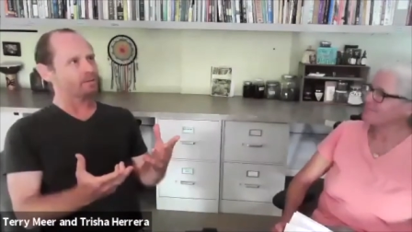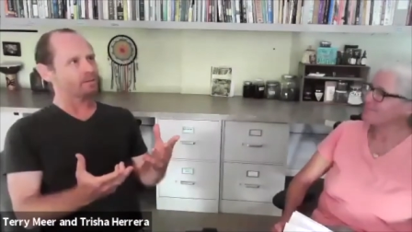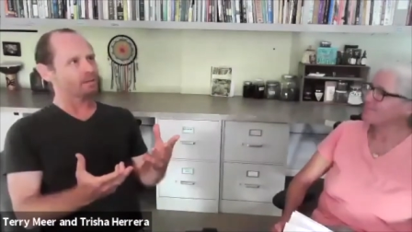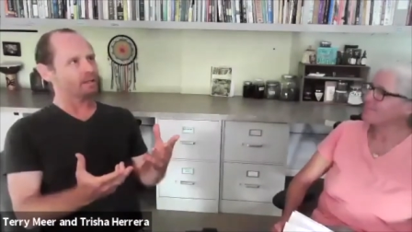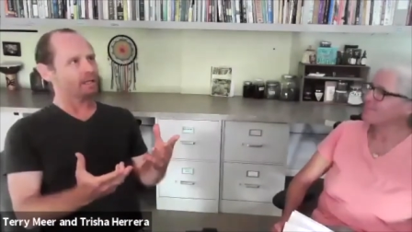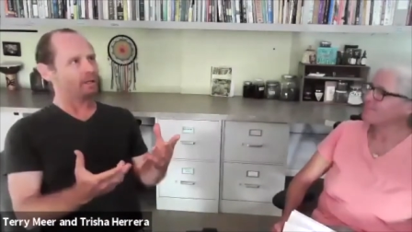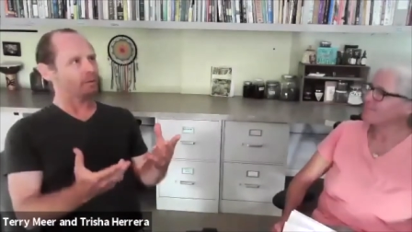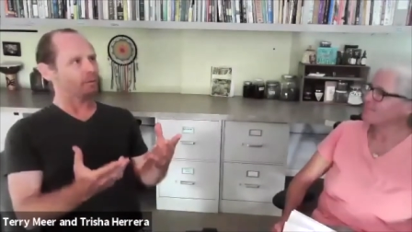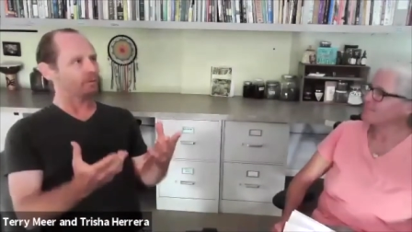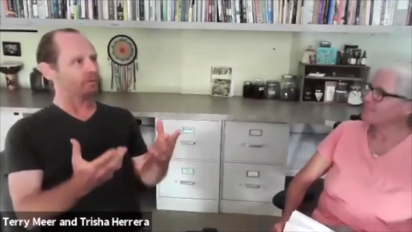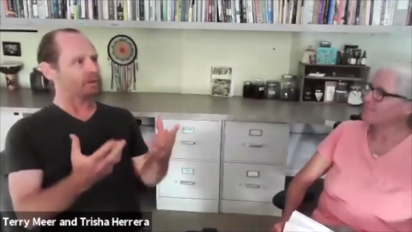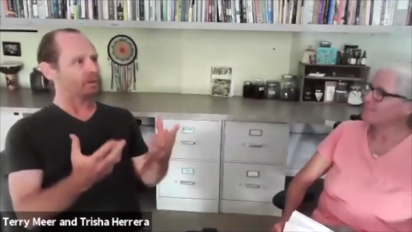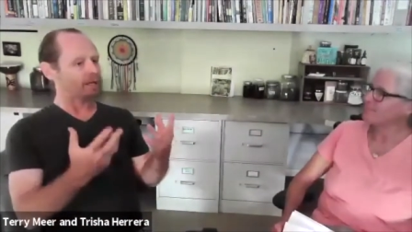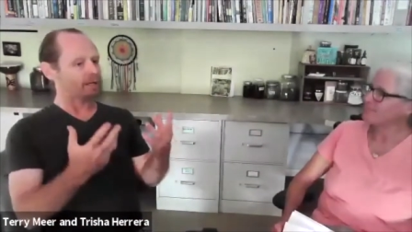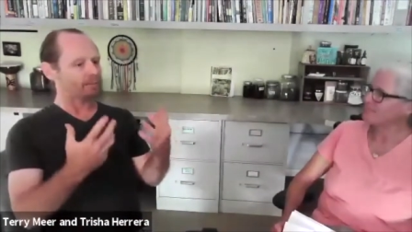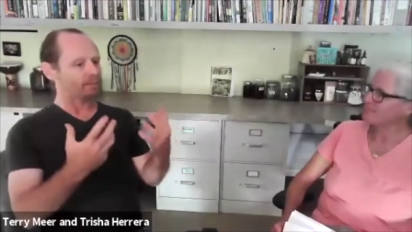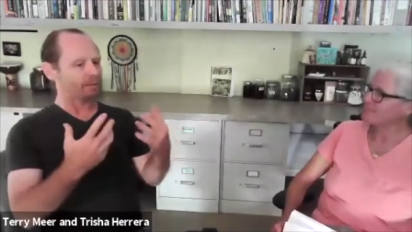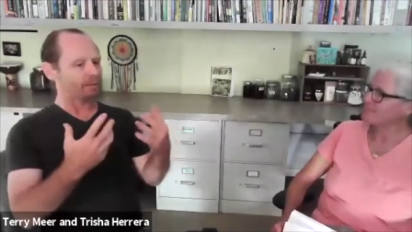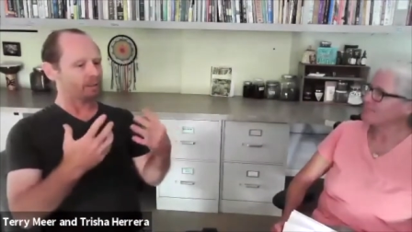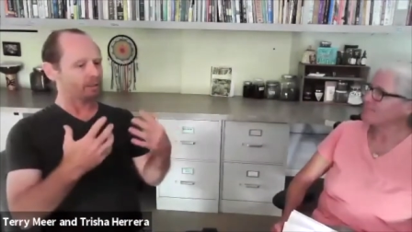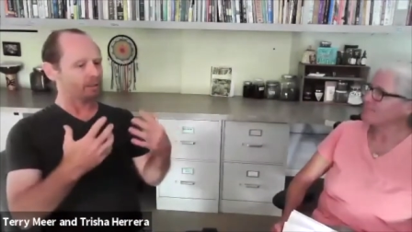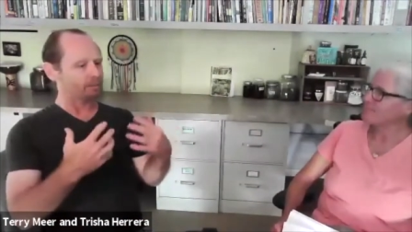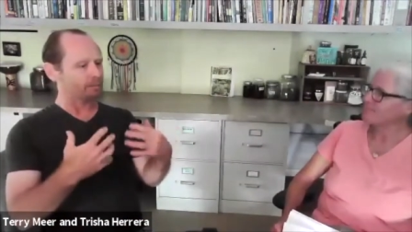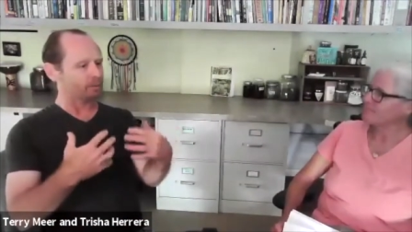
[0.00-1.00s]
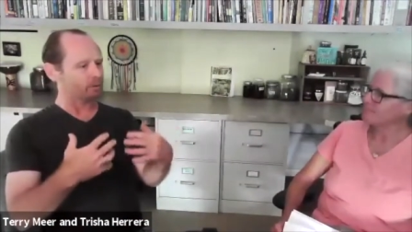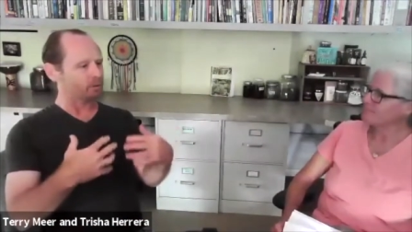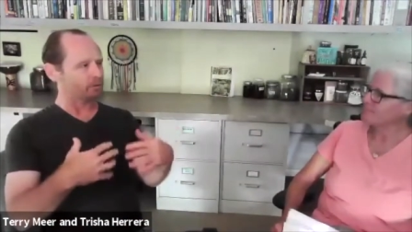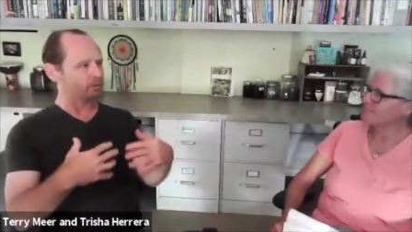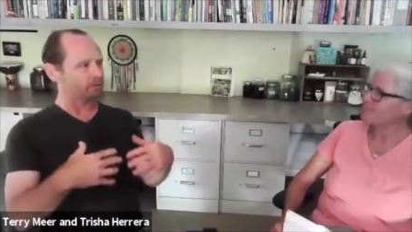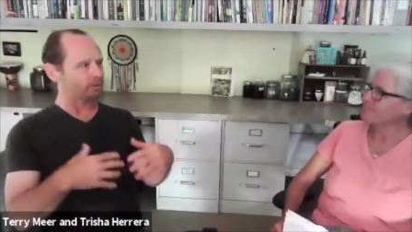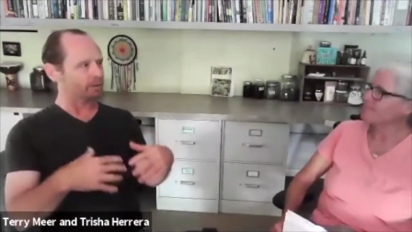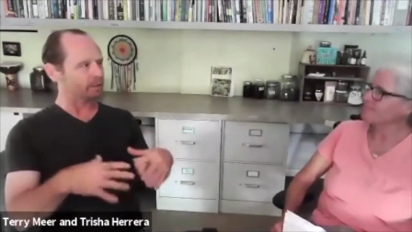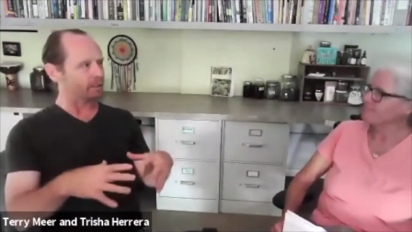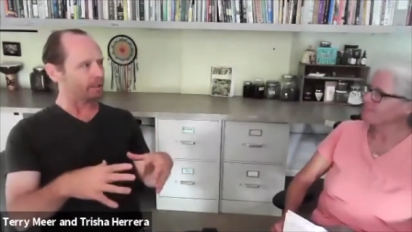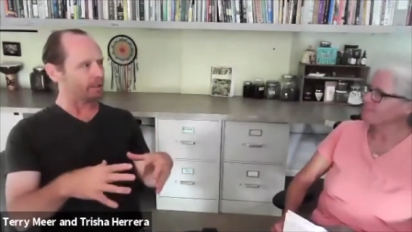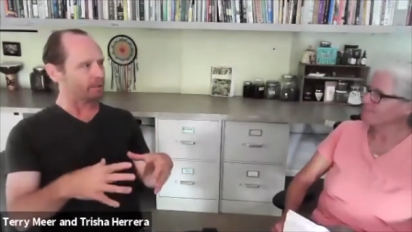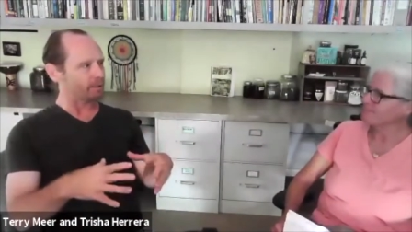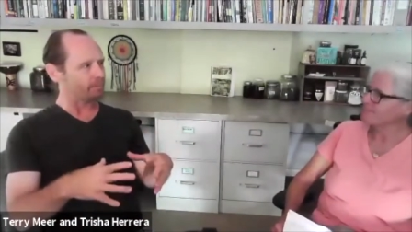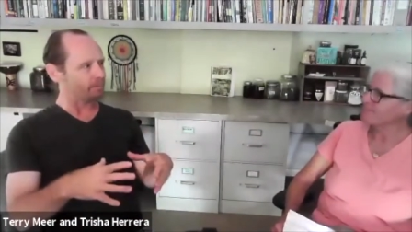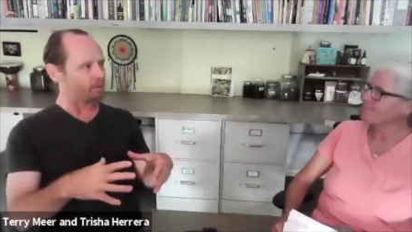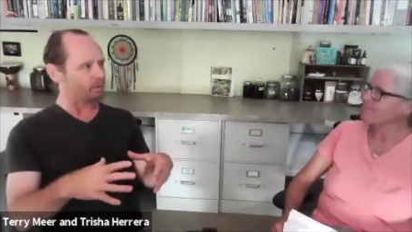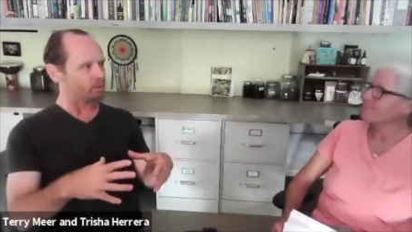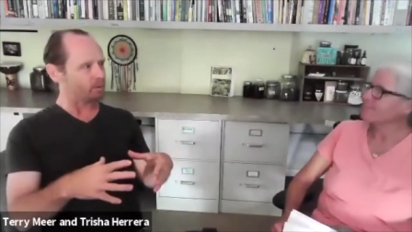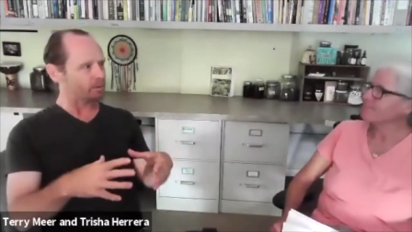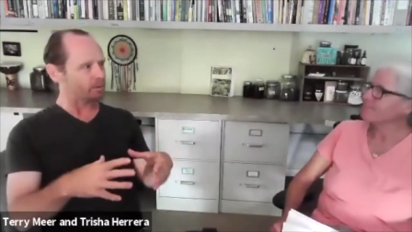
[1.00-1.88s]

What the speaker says: and we've got them in our beautifully composted,